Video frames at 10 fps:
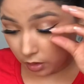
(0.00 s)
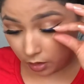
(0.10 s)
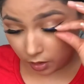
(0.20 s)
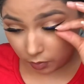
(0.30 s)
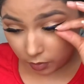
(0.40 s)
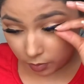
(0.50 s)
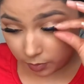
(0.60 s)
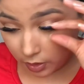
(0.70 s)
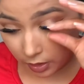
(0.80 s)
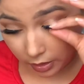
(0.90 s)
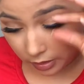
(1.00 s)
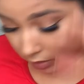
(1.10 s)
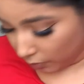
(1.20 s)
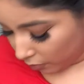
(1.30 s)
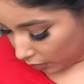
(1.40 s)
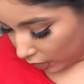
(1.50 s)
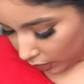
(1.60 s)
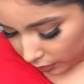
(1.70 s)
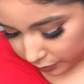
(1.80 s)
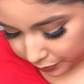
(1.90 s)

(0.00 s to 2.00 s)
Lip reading: I will be adding my